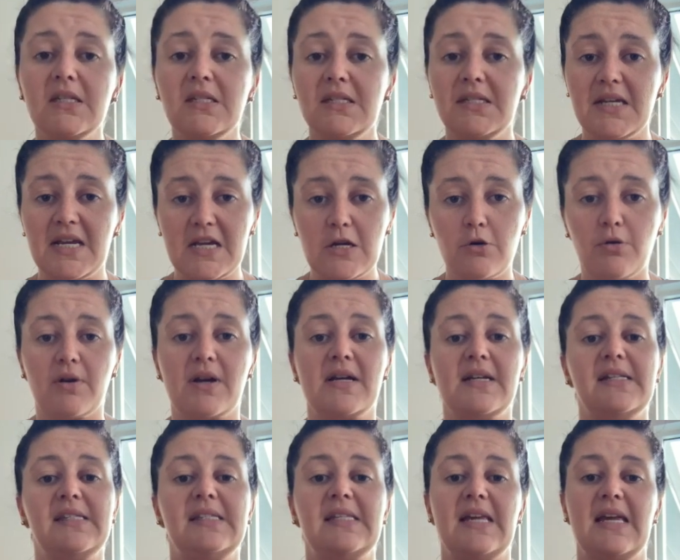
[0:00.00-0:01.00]

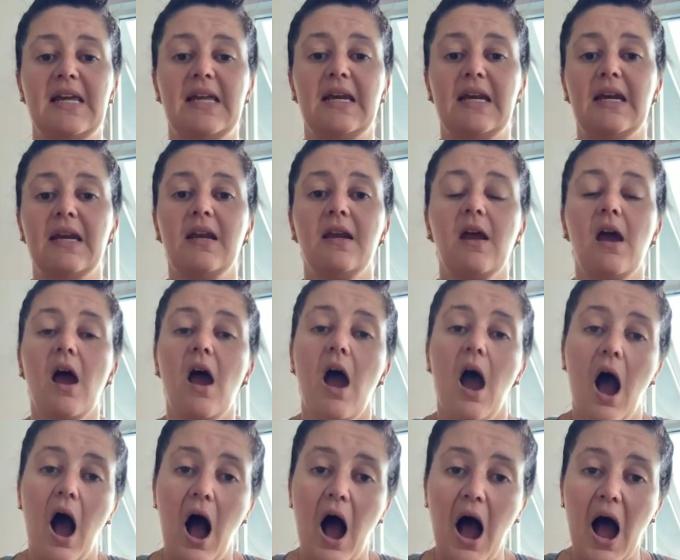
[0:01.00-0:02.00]
decrease in
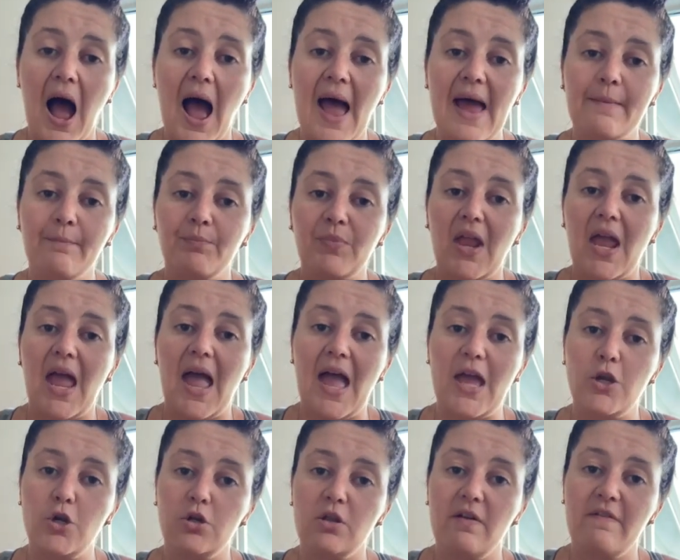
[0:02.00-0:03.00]
height,
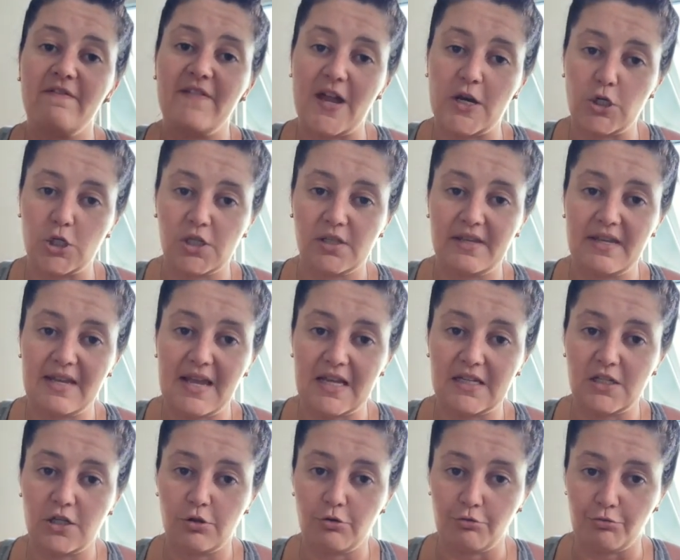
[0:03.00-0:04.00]
and you'll eventually
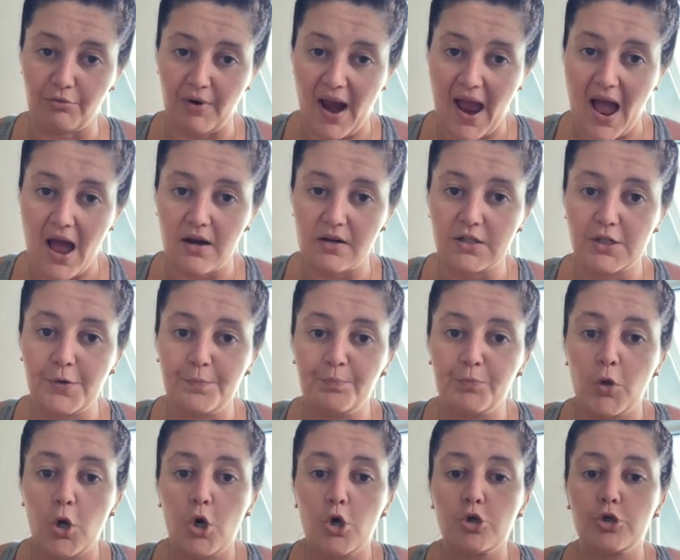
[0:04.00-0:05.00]
get to the ground.
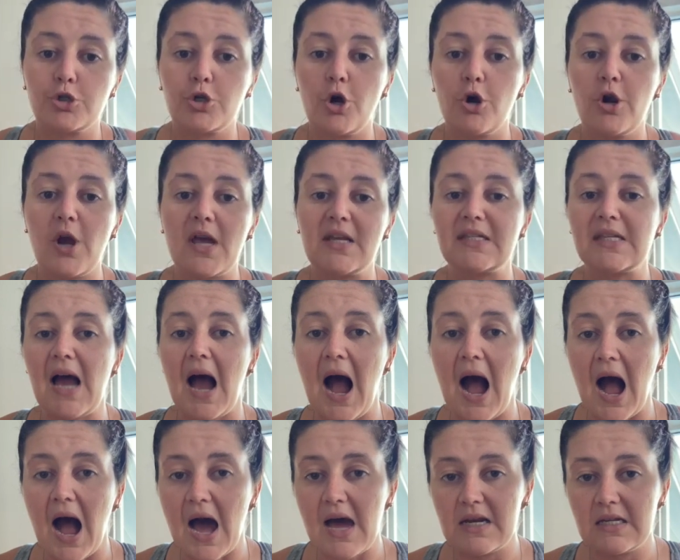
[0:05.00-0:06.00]
So as
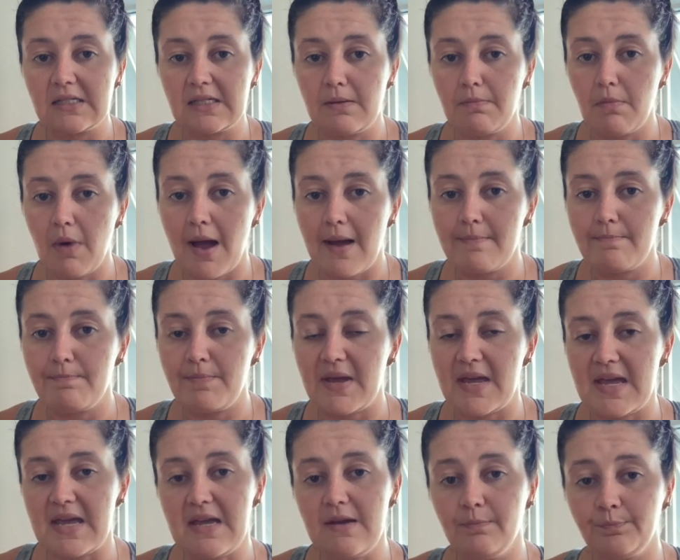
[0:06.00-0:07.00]
hard as it might
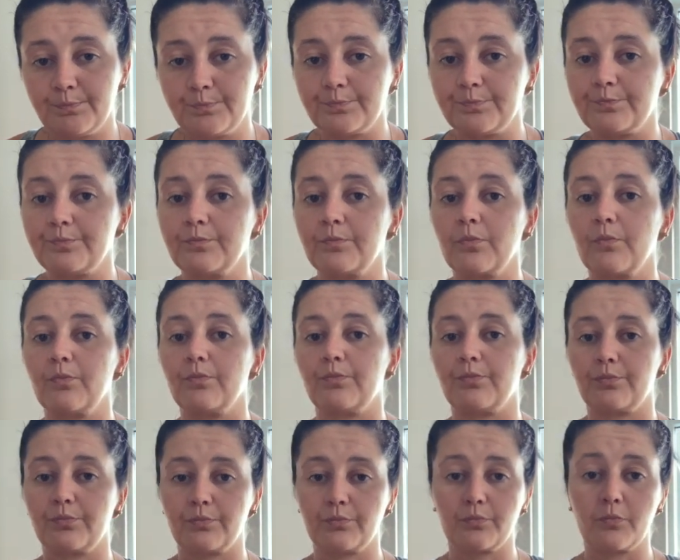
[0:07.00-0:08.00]
be,
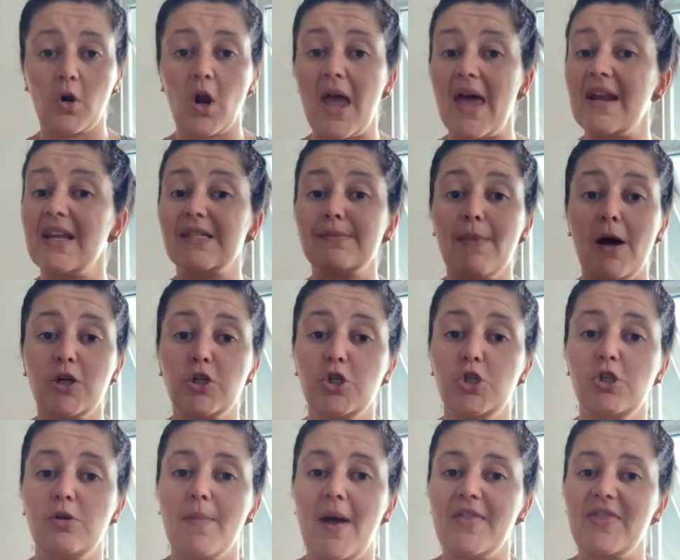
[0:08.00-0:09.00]
and as much
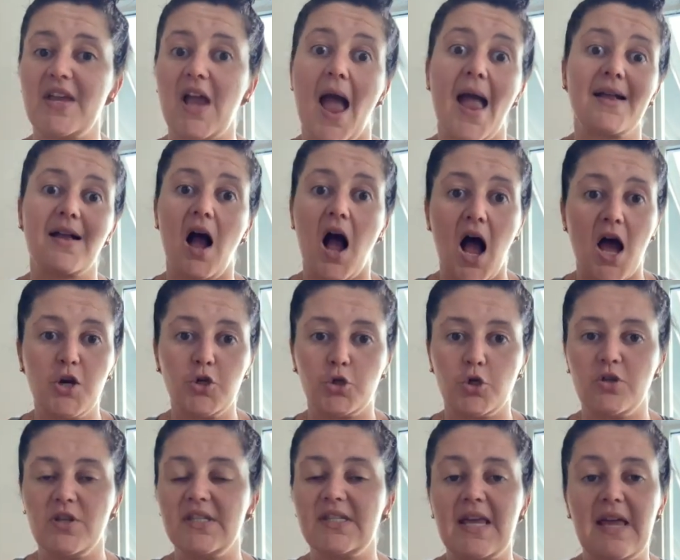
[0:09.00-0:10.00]
as you might think, I can't
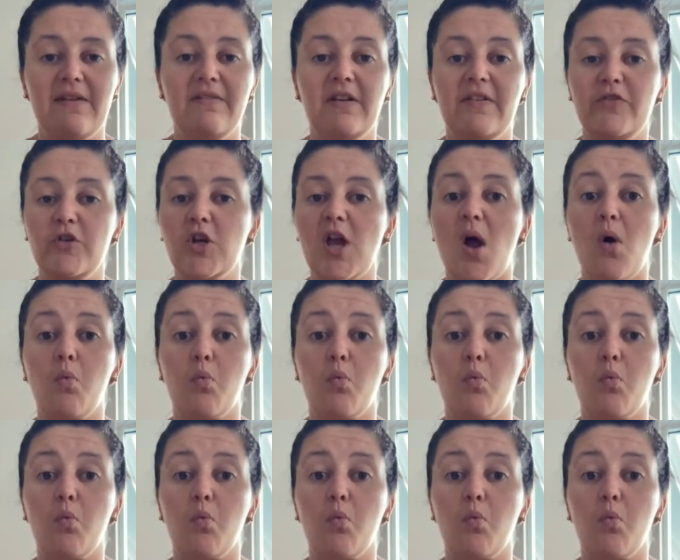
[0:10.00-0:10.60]
do this, even if you get